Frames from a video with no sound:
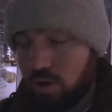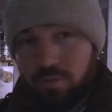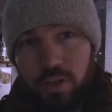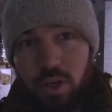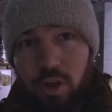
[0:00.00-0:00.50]

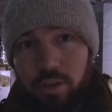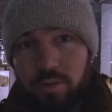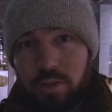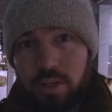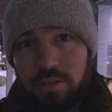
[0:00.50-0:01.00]
hopefully all
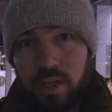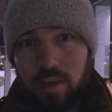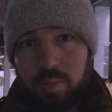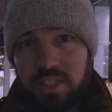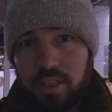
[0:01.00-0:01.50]
three of those
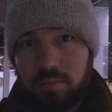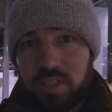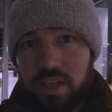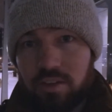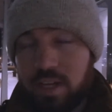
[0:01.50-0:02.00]
elements come
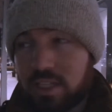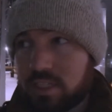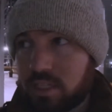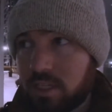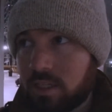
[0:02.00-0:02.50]
together nicely.